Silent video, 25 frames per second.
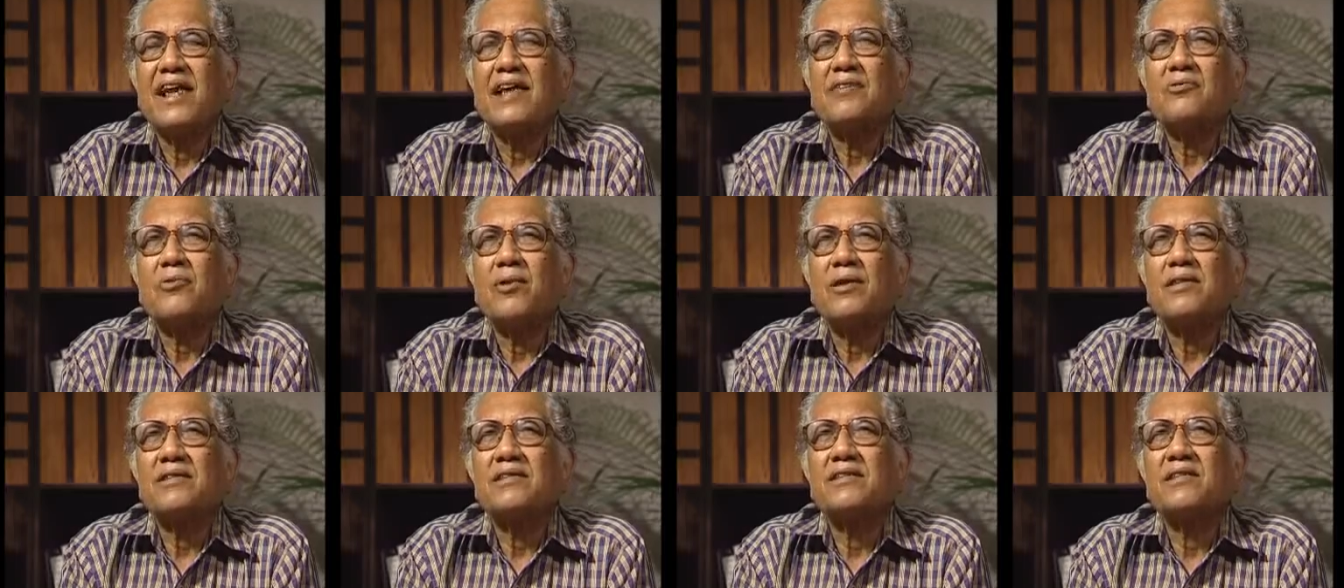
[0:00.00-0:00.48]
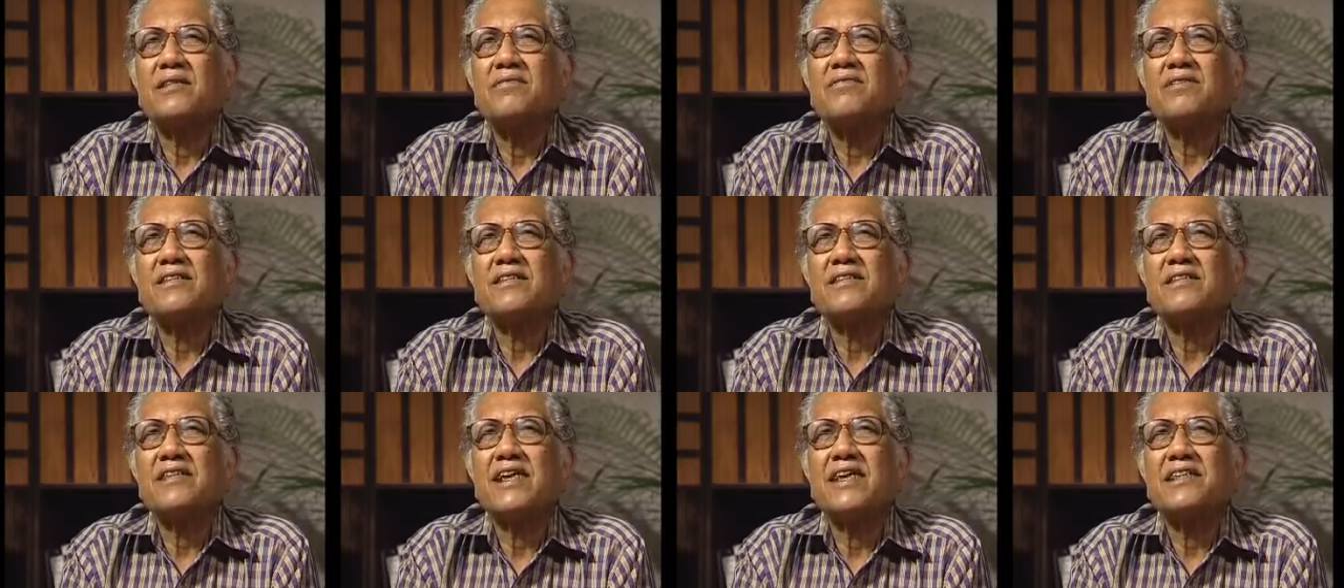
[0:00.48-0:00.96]
that was
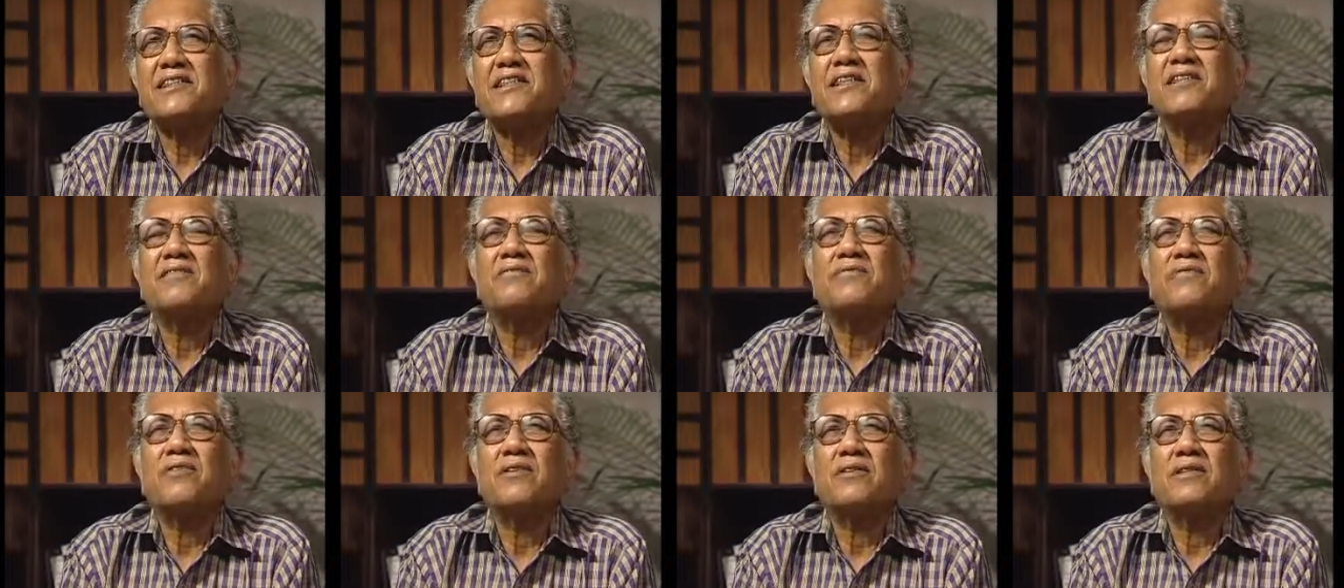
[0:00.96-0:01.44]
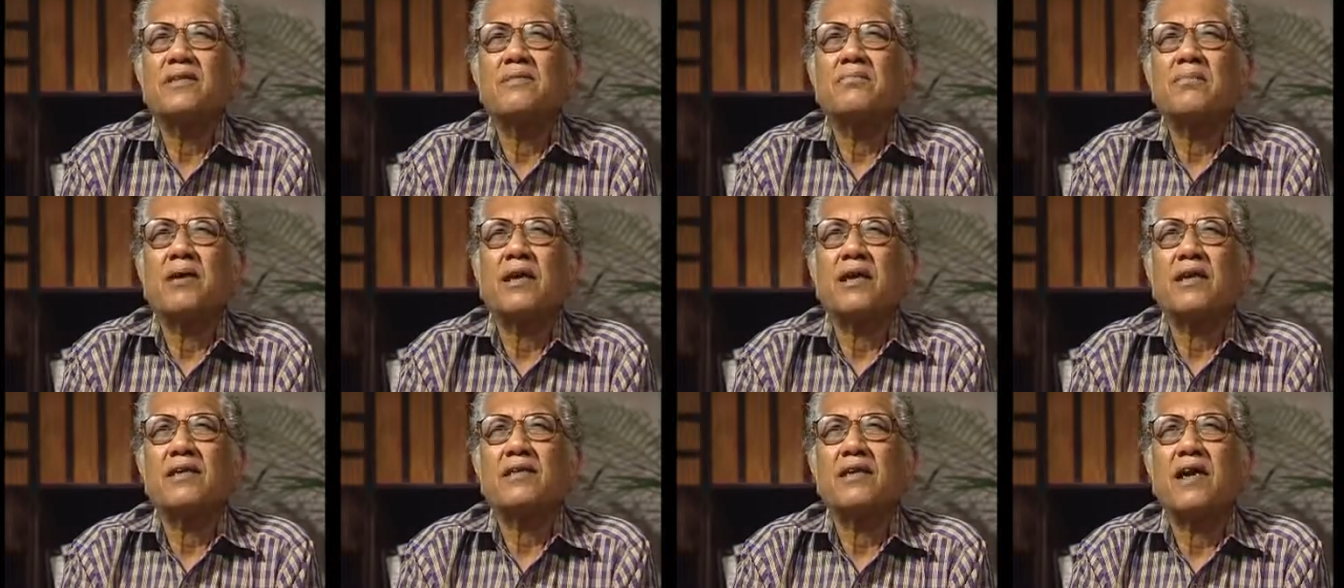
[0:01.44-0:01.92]
devastating for the
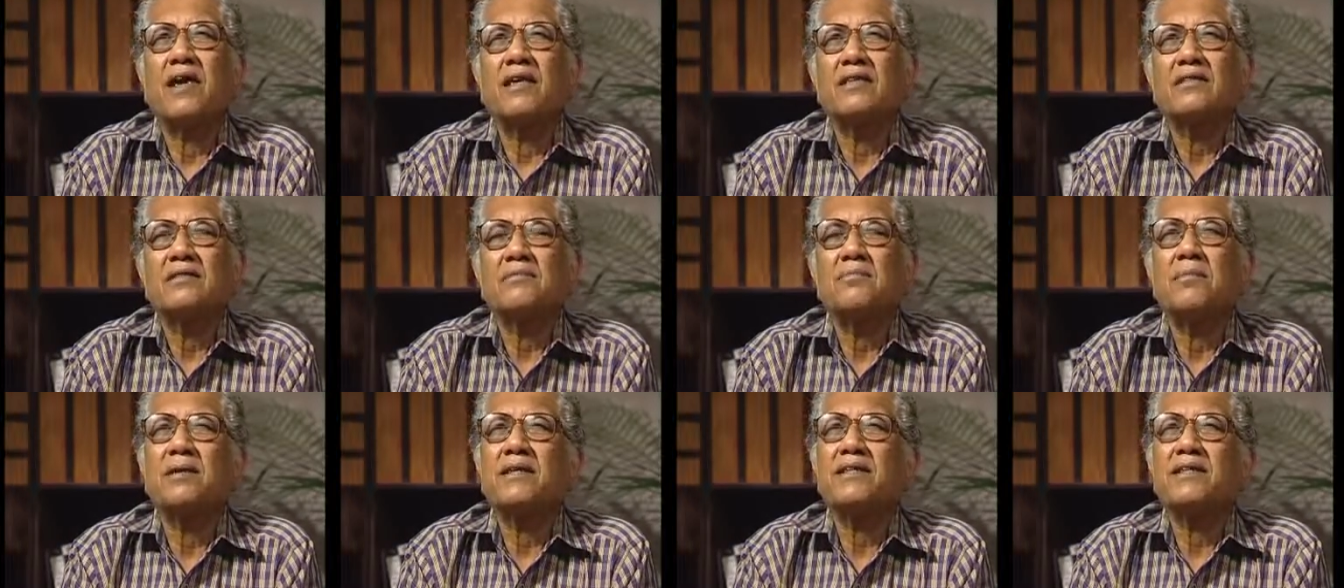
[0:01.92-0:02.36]
Marathas,